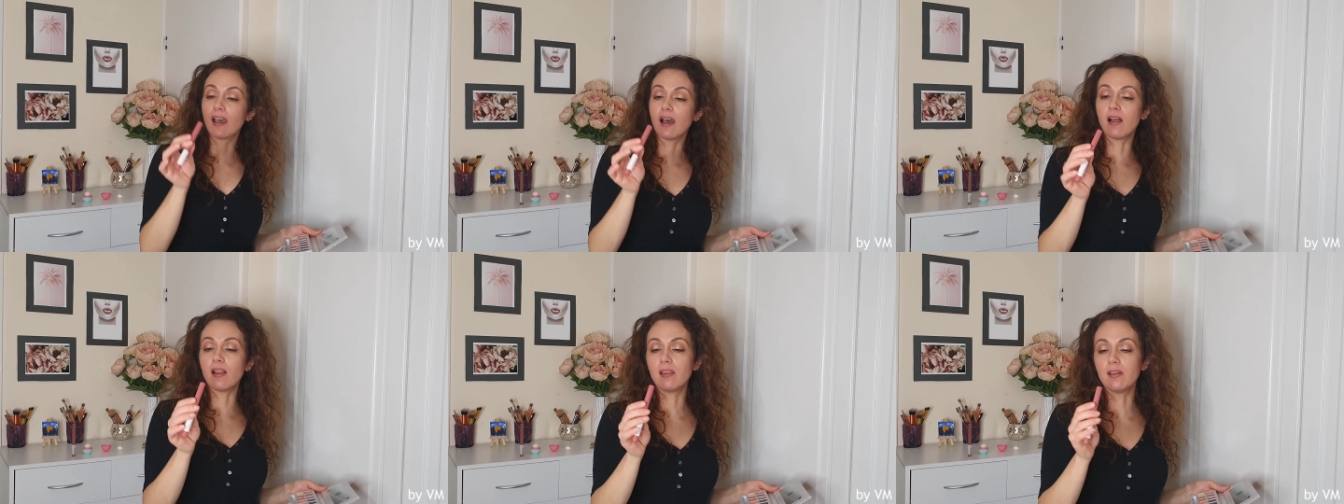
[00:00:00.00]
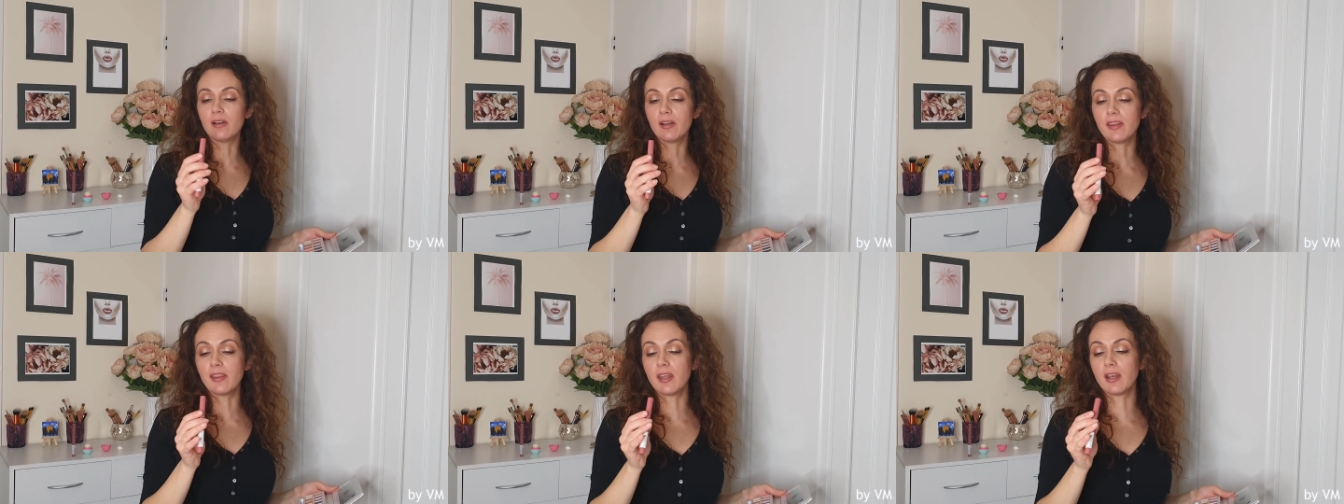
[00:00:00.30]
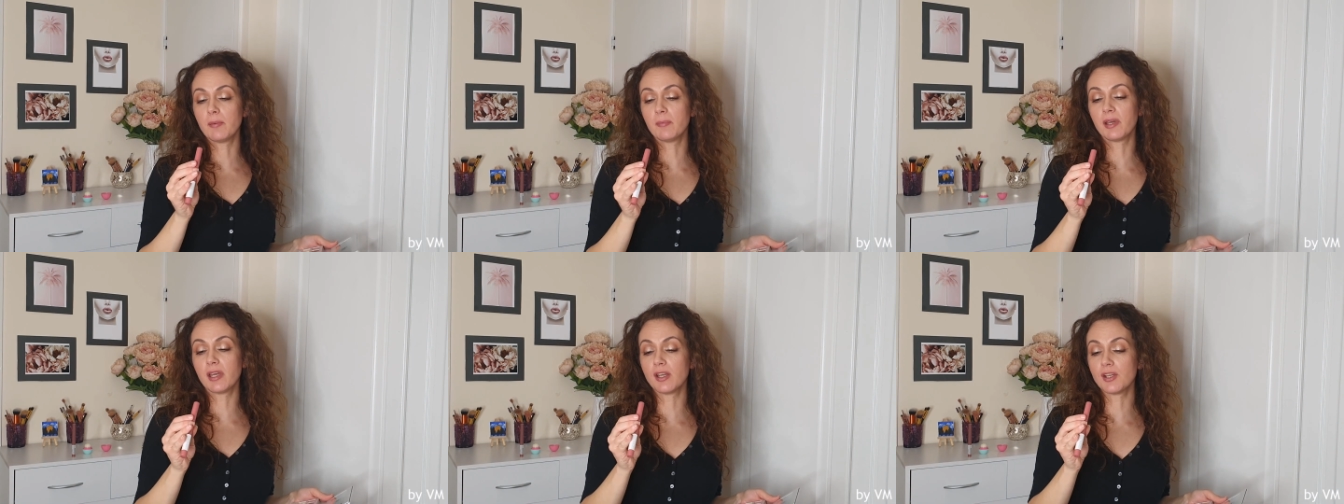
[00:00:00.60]
color that
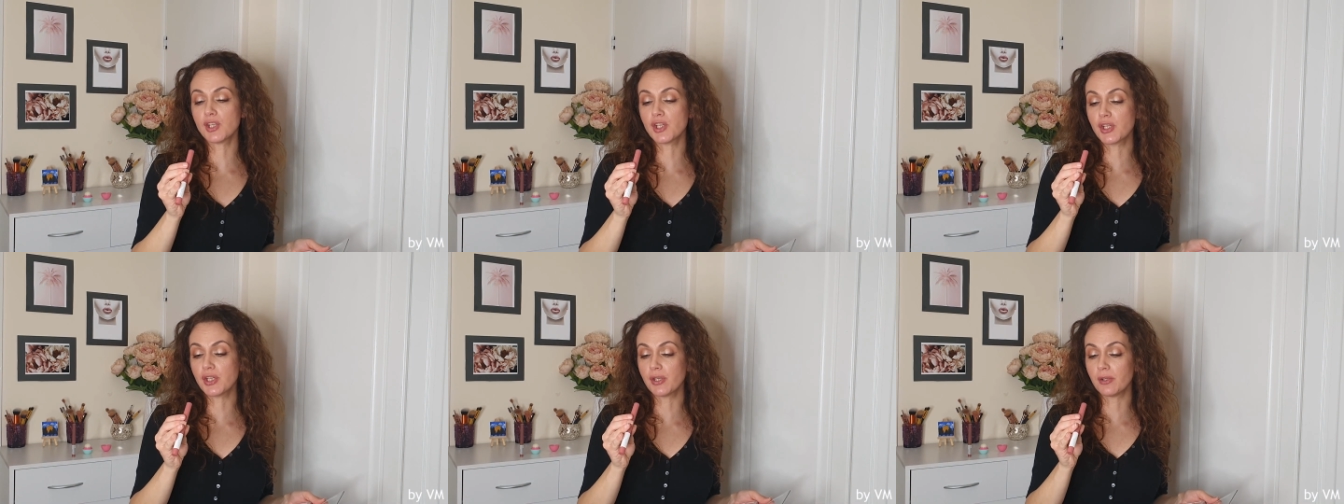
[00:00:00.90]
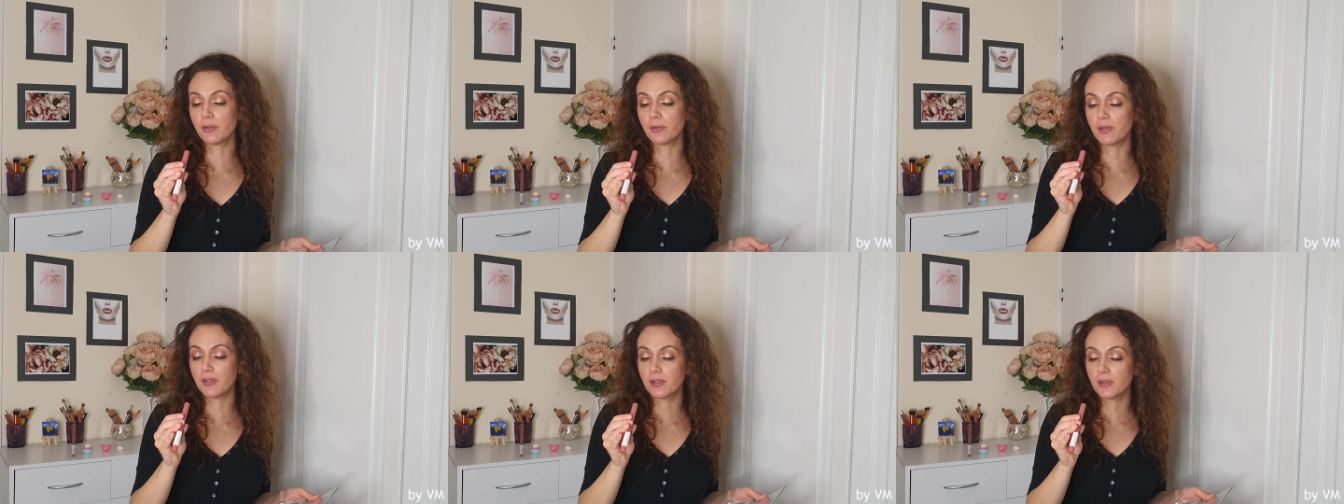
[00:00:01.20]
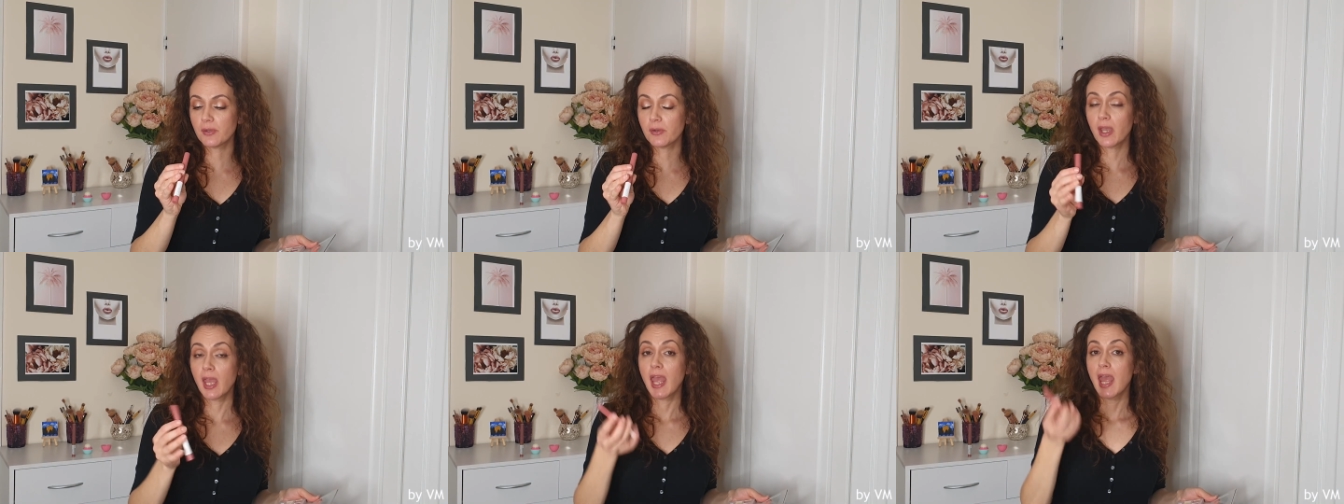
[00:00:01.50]
I'm gonna show
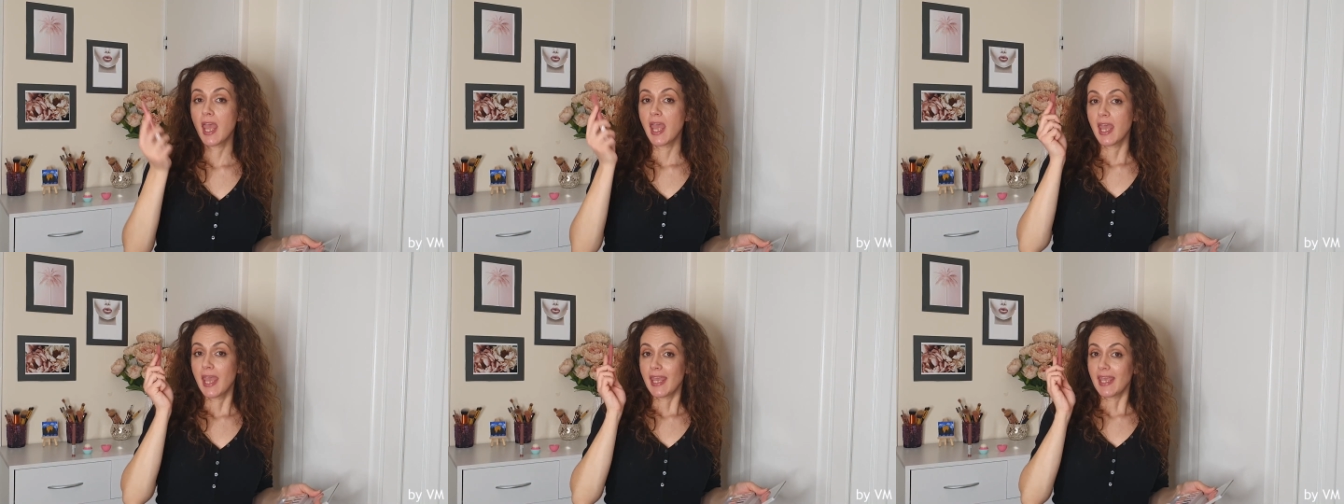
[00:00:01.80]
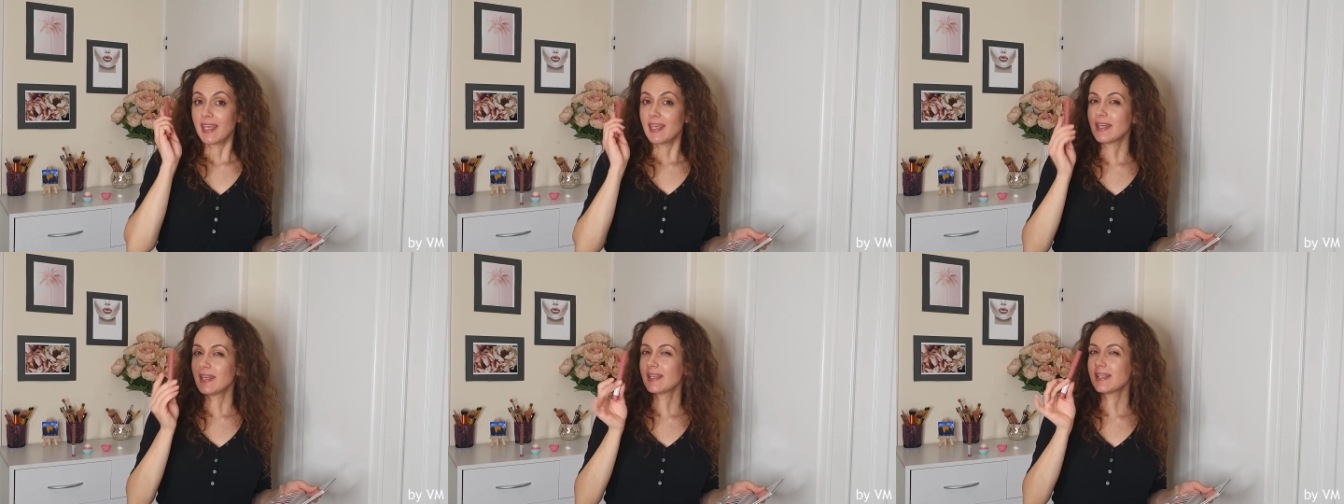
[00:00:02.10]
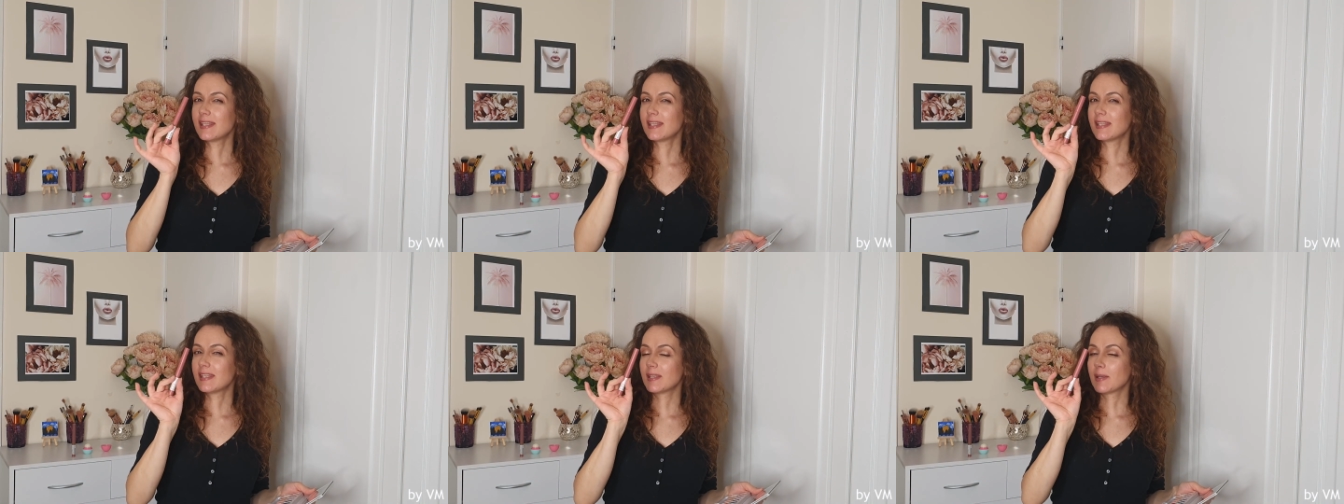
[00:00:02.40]
you
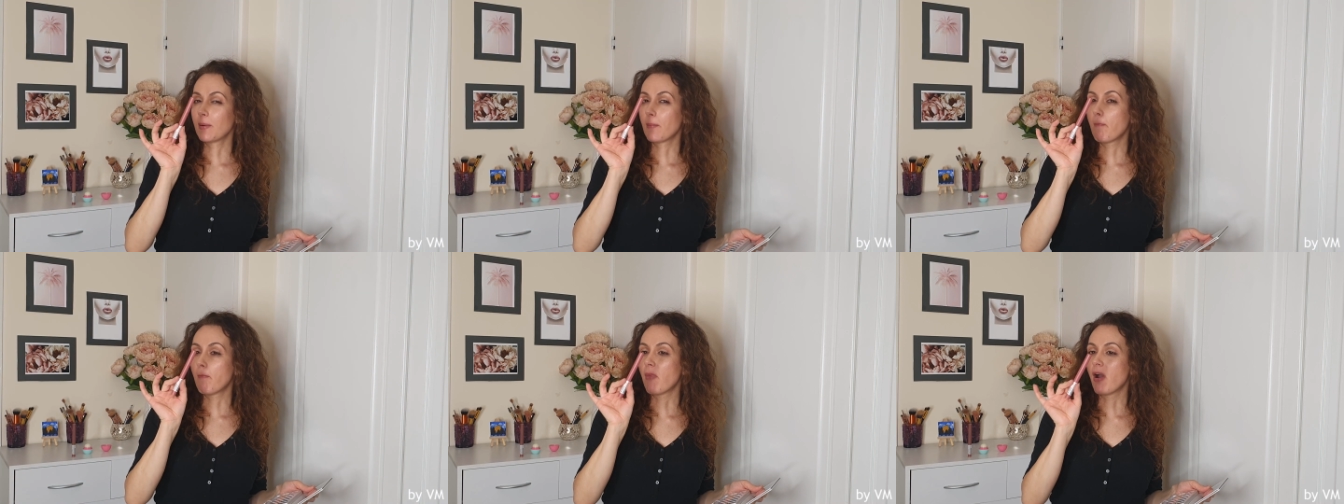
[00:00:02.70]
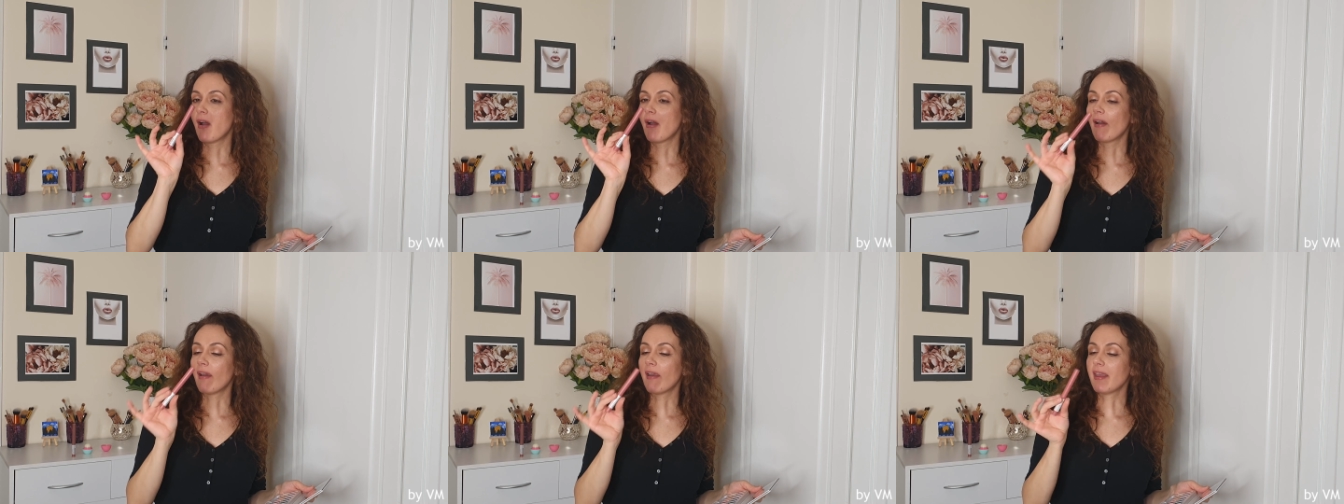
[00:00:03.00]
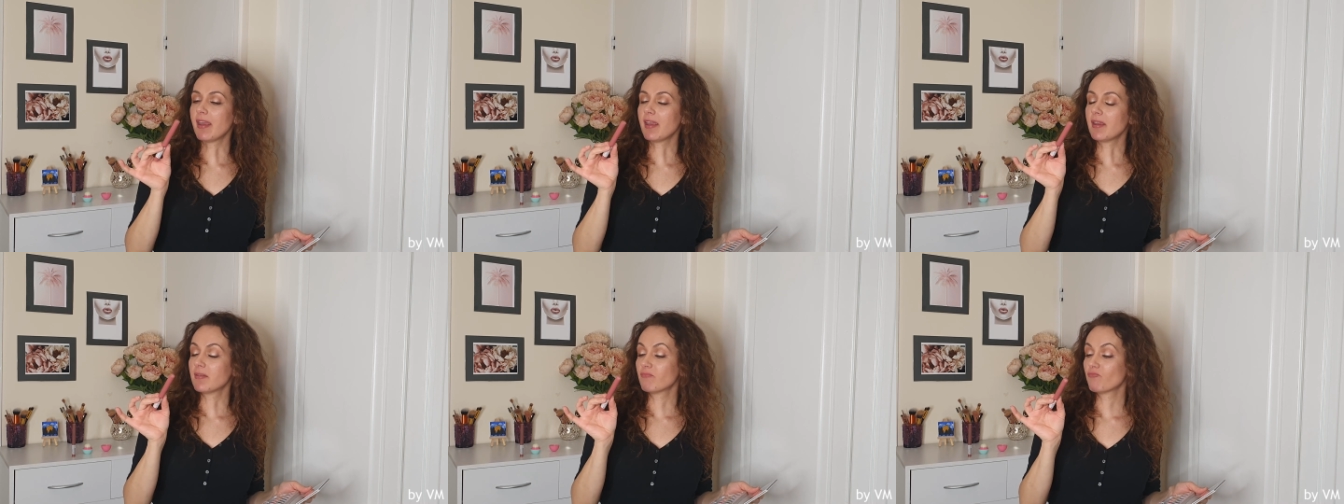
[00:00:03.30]
is
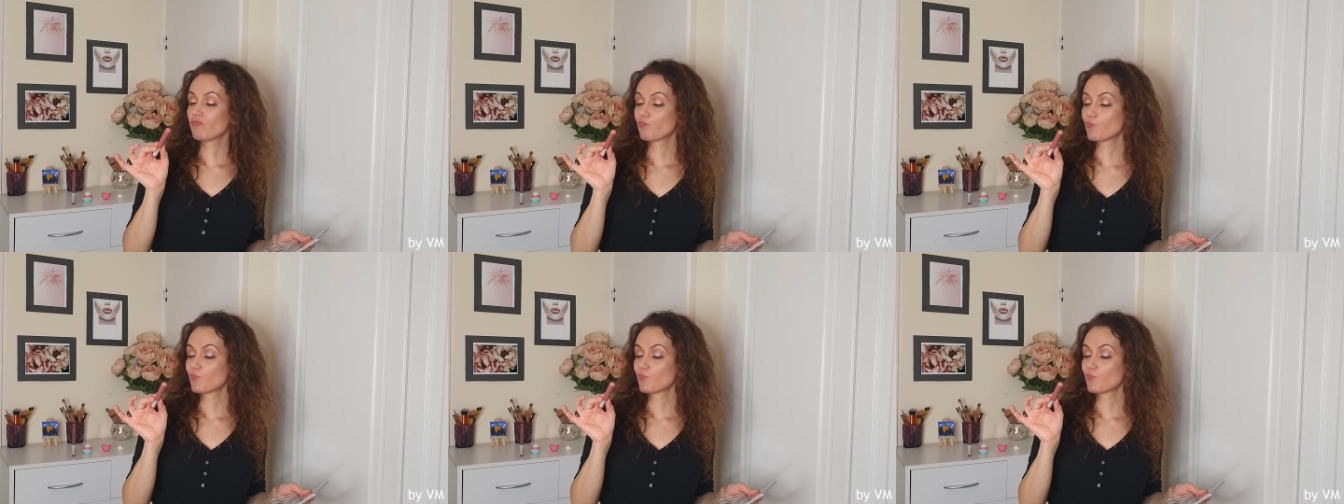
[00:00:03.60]
my